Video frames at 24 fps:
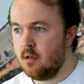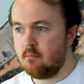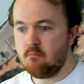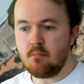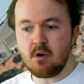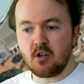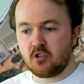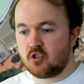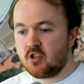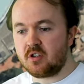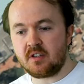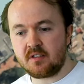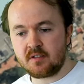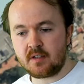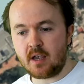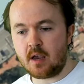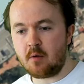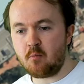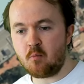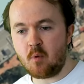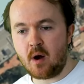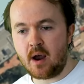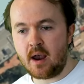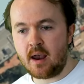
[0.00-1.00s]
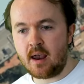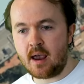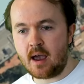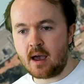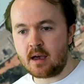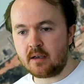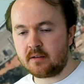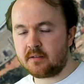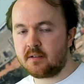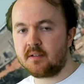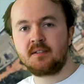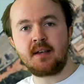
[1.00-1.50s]
much in the same way
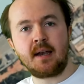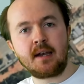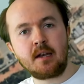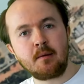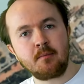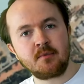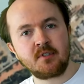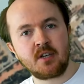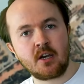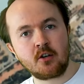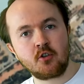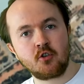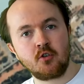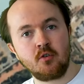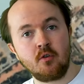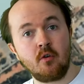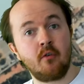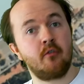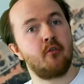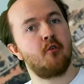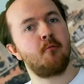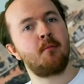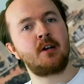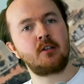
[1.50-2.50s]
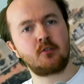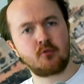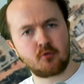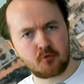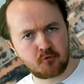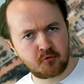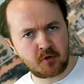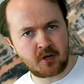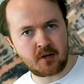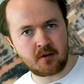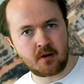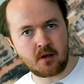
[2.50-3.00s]
as the stadium section of Hermanos
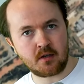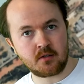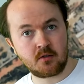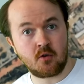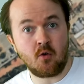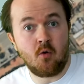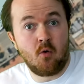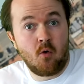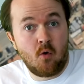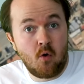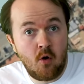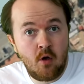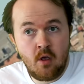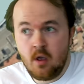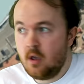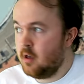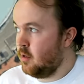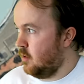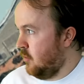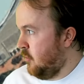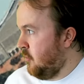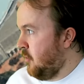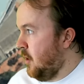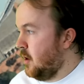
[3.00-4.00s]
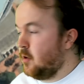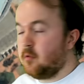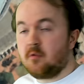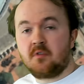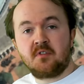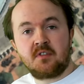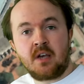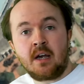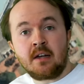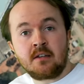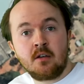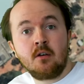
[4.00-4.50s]
Rodriguez or the final
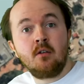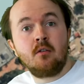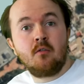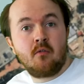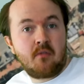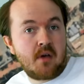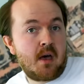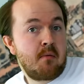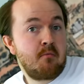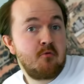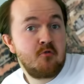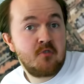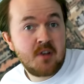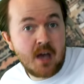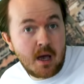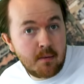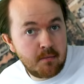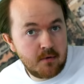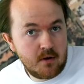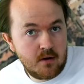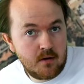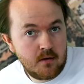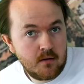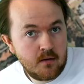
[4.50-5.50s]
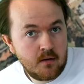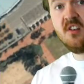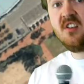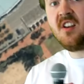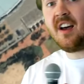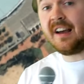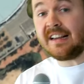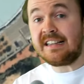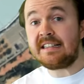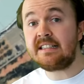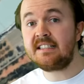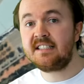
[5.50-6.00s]
sector of Abu Dhabi.
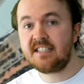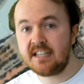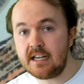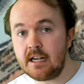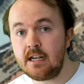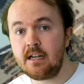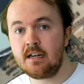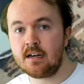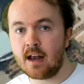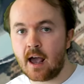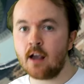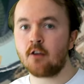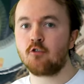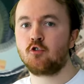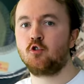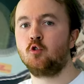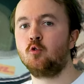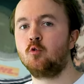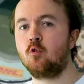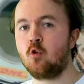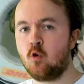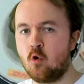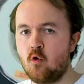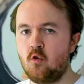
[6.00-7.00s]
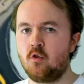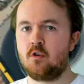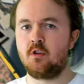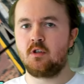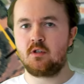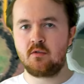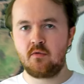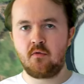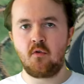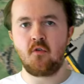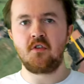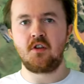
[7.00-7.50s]
19 actual
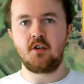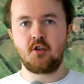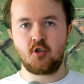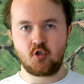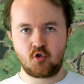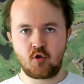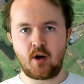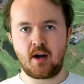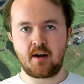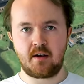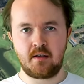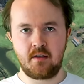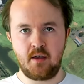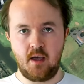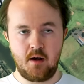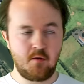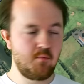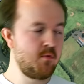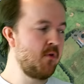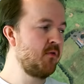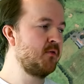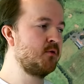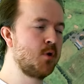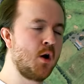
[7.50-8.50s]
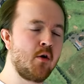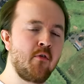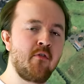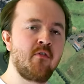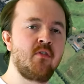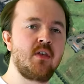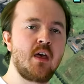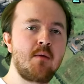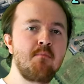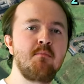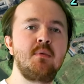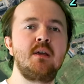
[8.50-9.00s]
corners for this track then, with 12
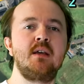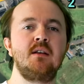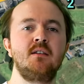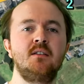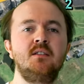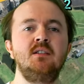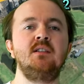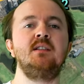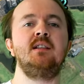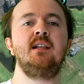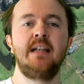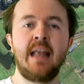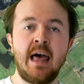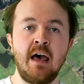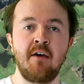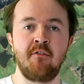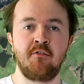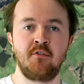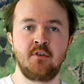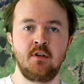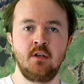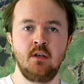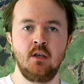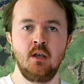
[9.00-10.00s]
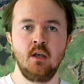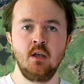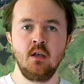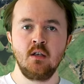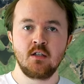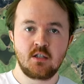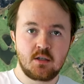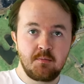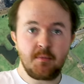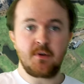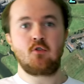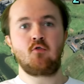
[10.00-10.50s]
of them being to the left.
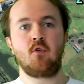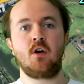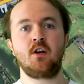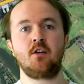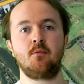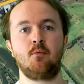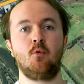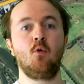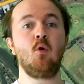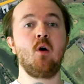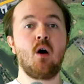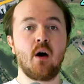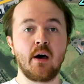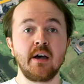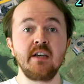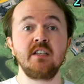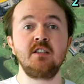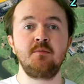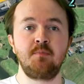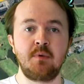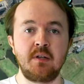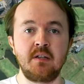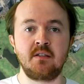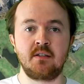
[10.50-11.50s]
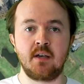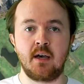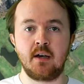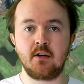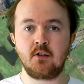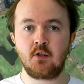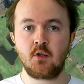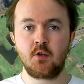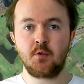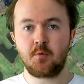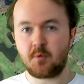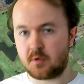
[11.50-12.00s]
Some incredible high-speed
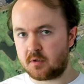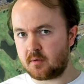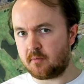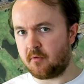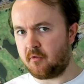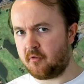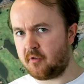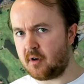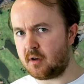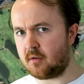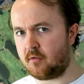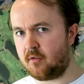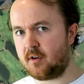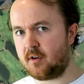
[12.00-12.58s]
sections with some fun